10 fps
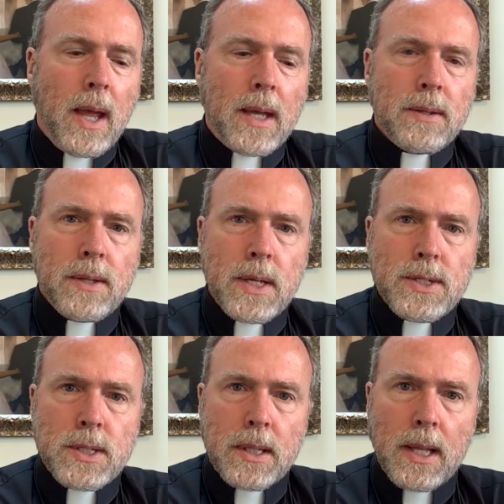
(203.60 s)
And
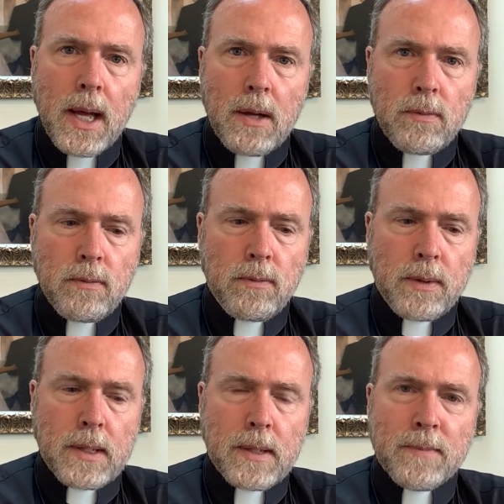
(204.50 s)
this love,
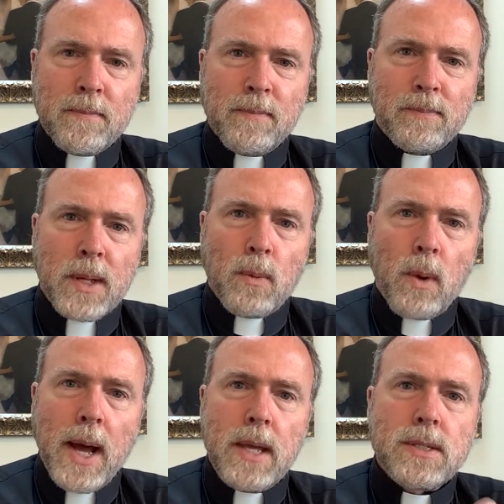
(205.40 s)

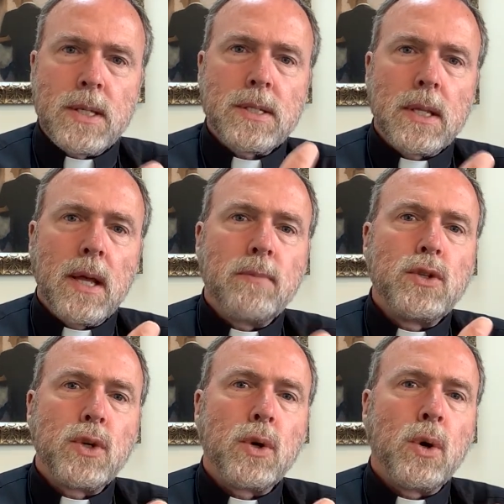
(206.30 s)
why is this love
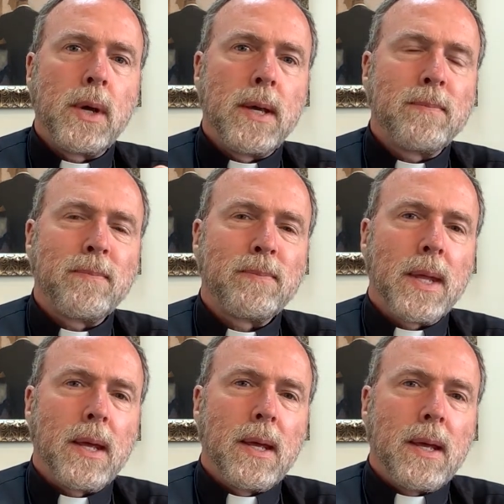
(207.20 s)
joy?
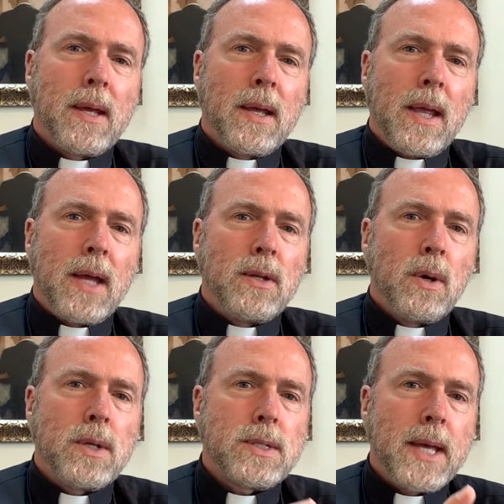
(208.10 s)
And
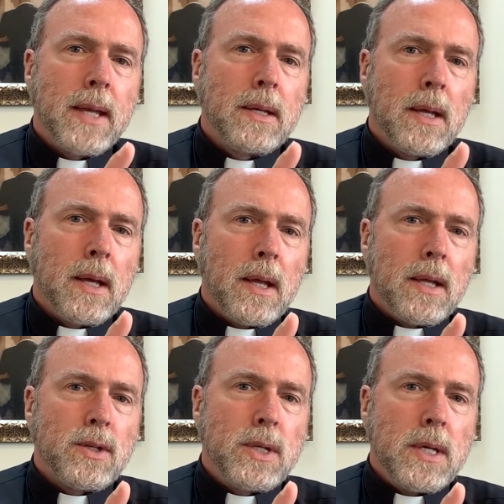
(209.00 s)
notice that
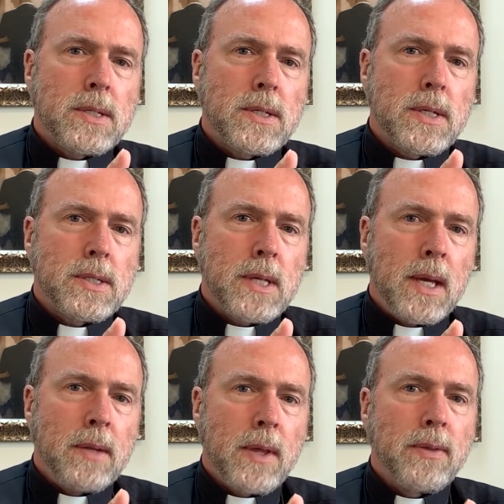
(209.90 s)
Jesus is
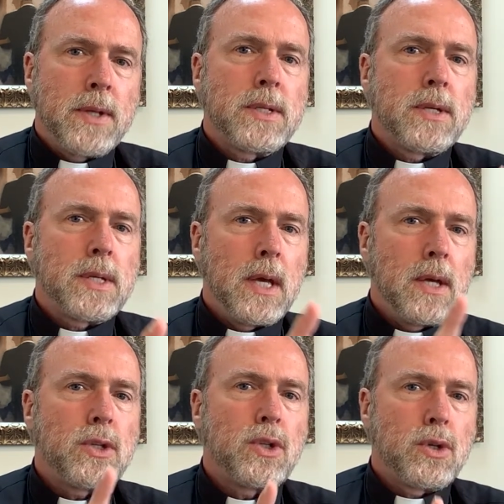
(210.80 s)
saying that this is
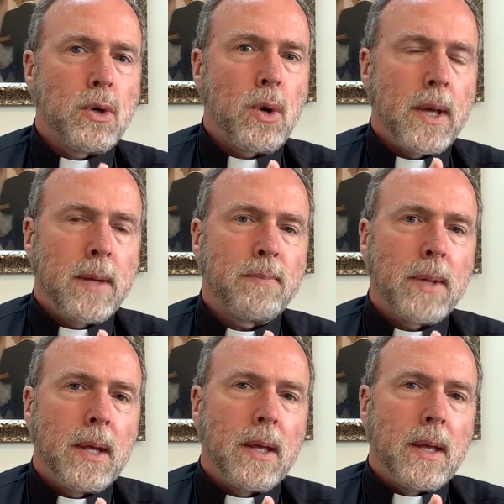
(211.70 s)
his joy
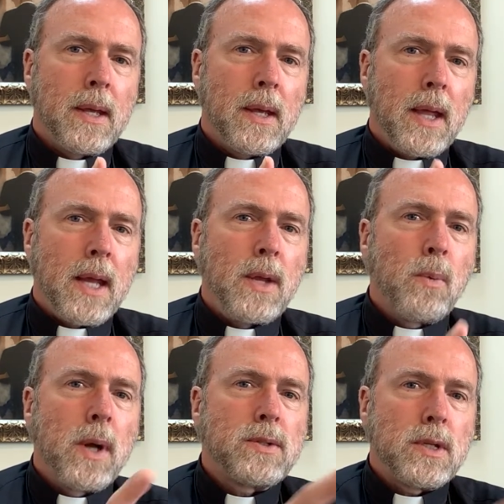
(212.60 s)
and he
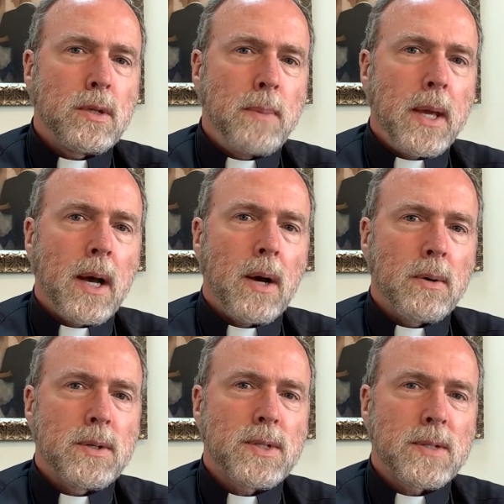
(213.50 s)
wants it to be
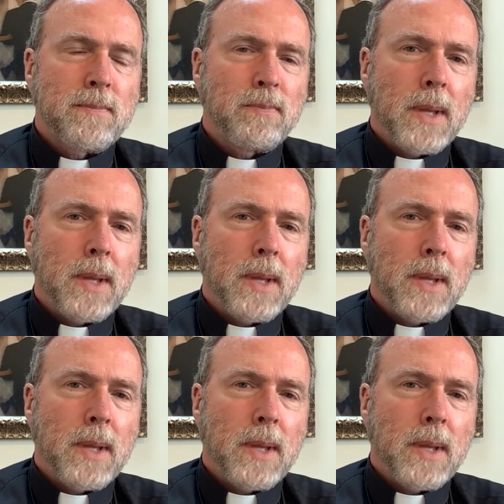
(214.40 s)
ours.